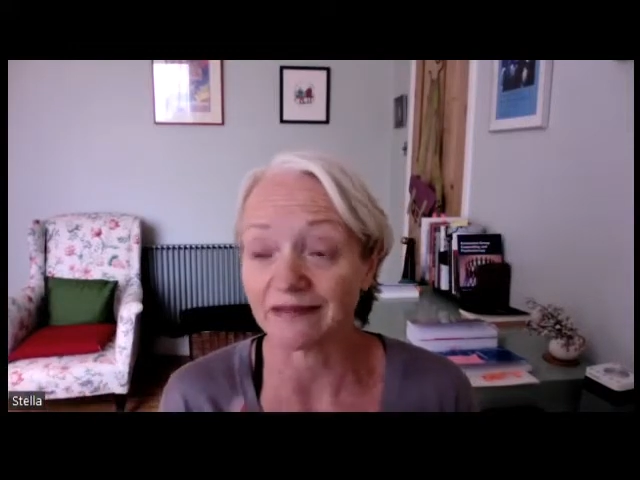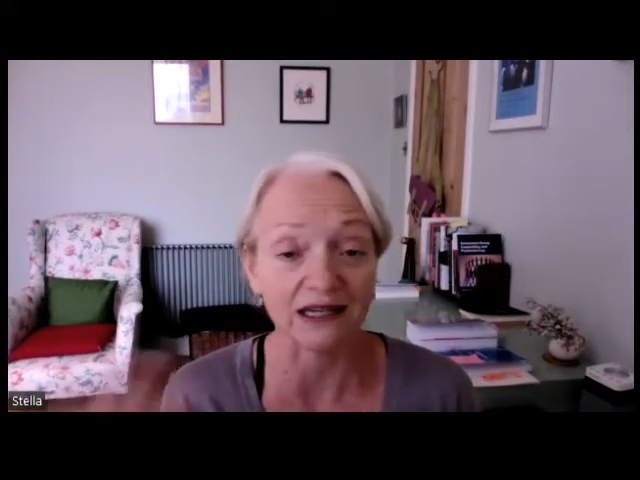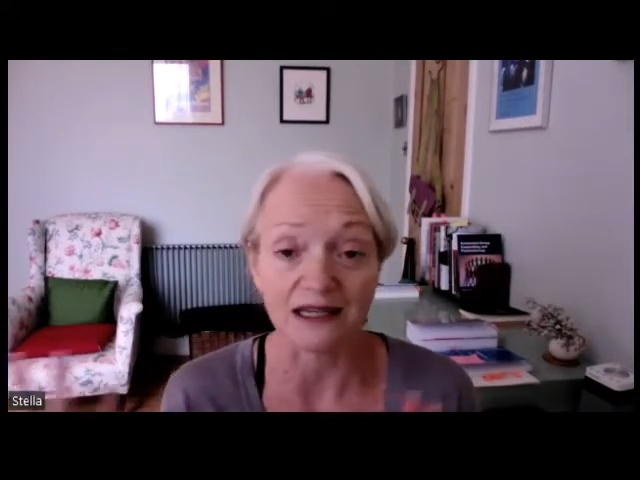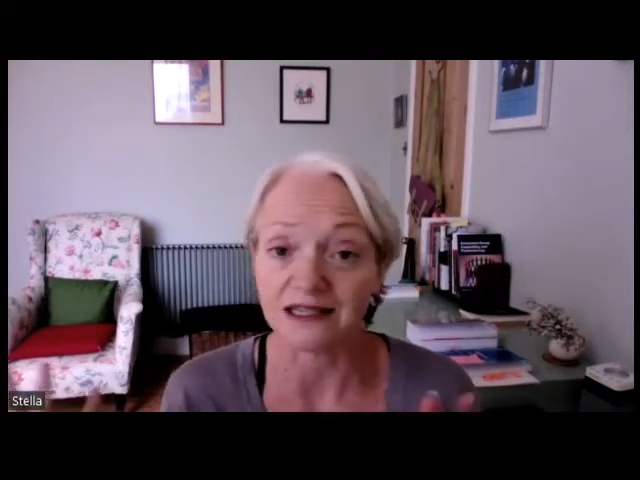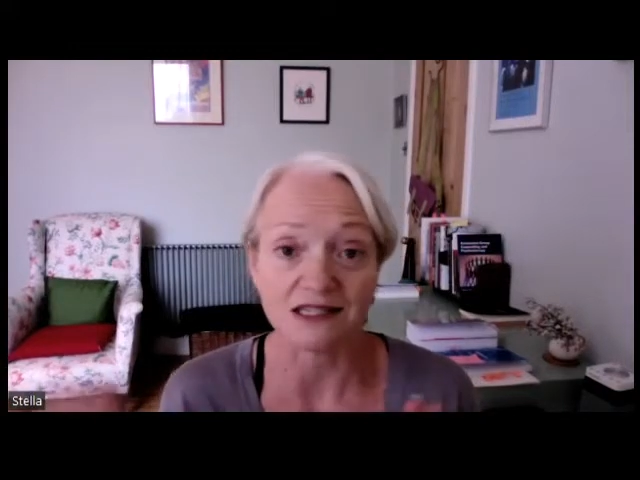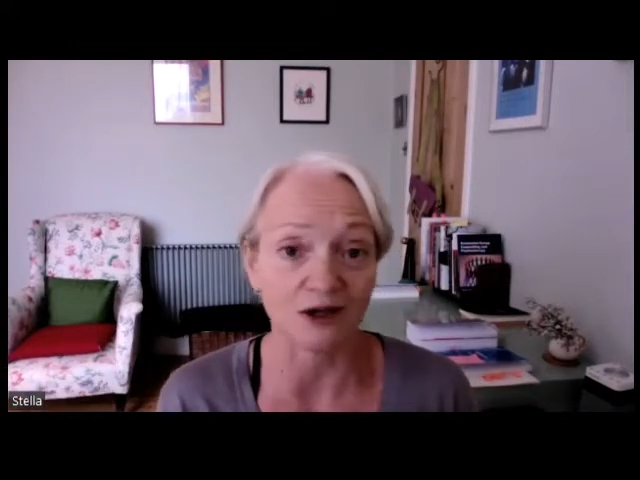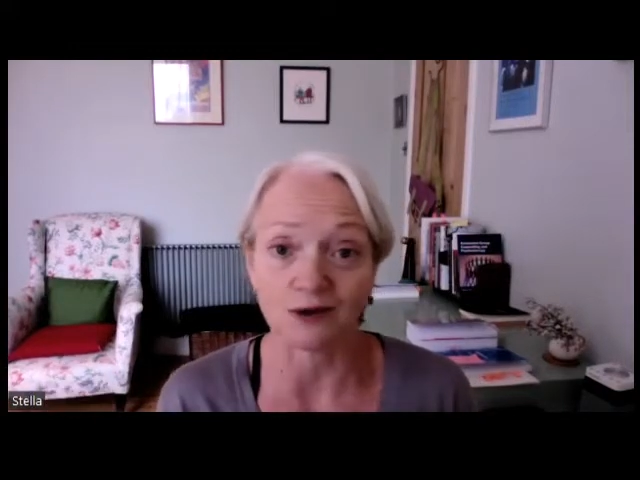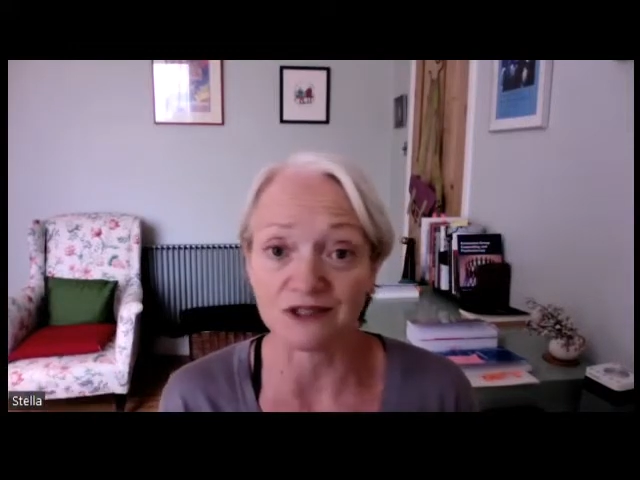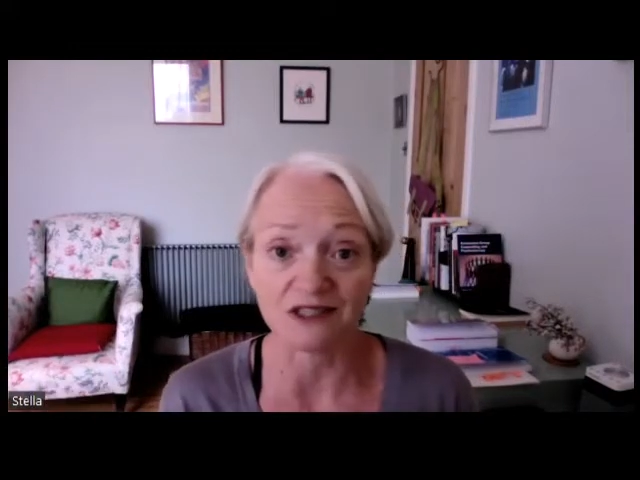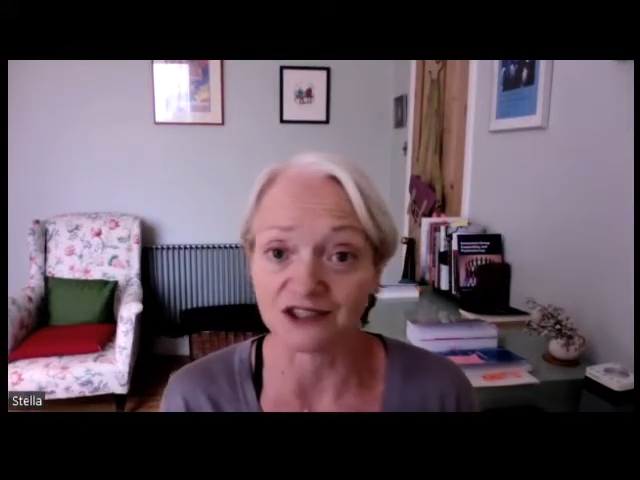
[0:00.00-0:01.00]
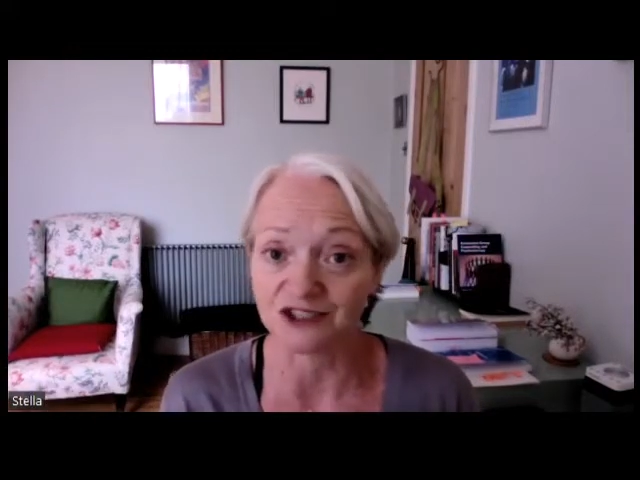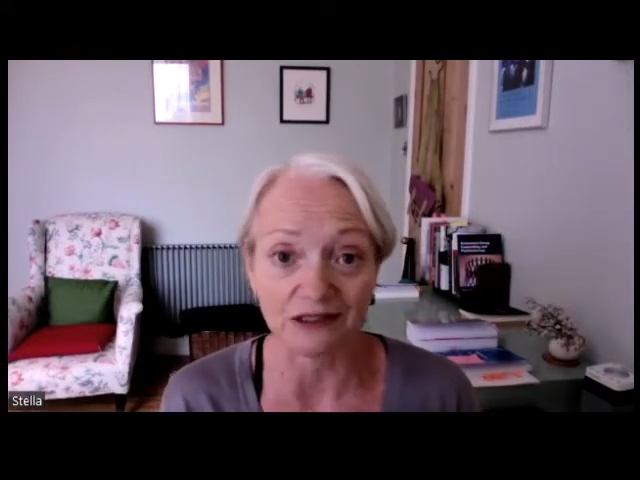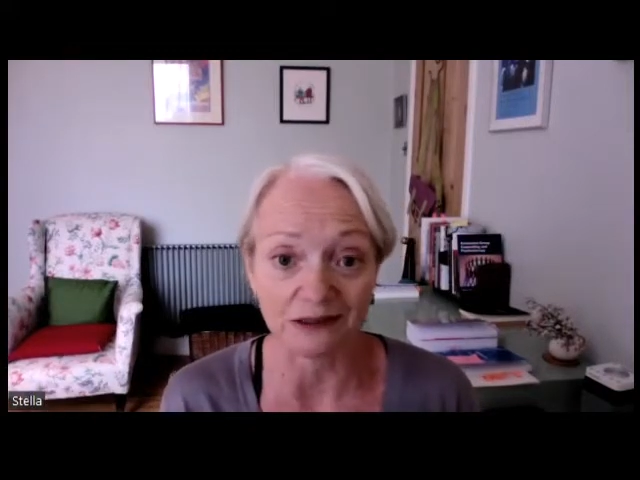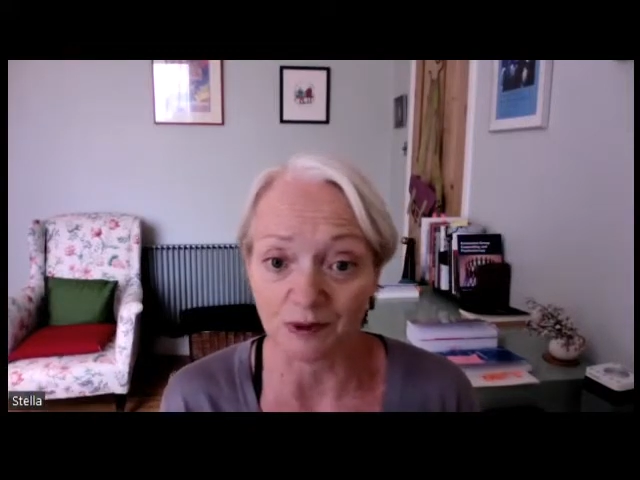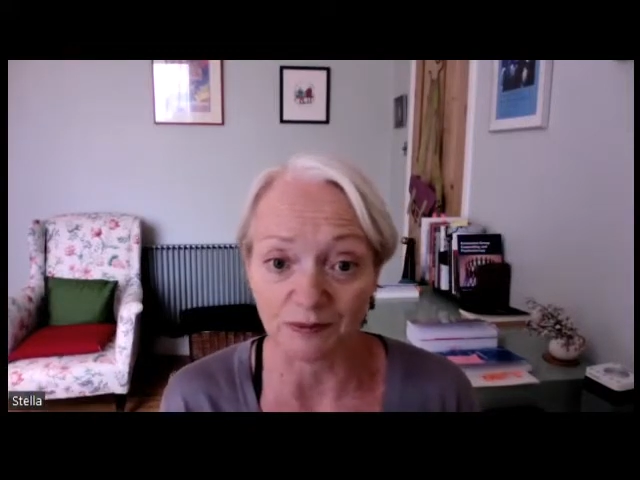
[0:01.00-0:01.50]
than it is to older
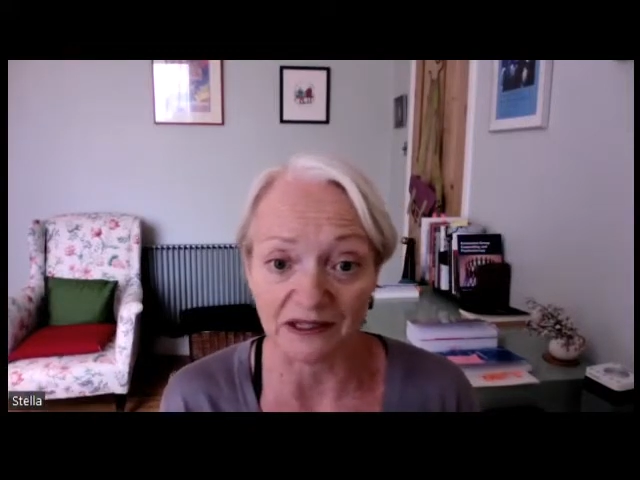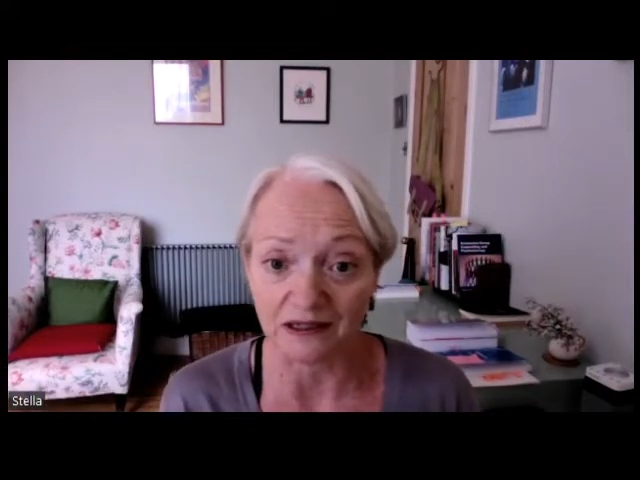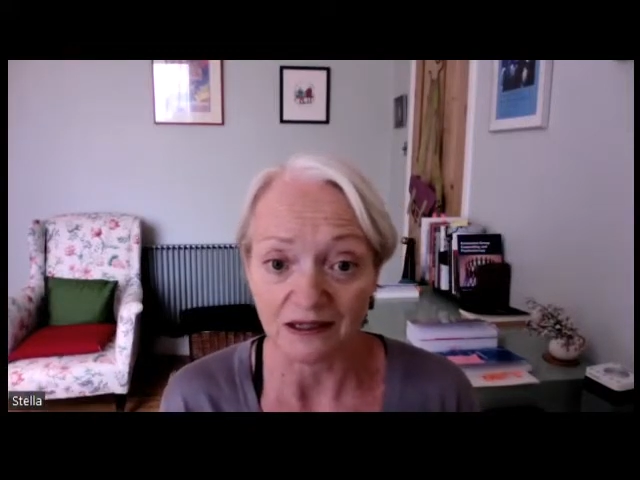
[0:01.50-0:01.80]
cisgendered women.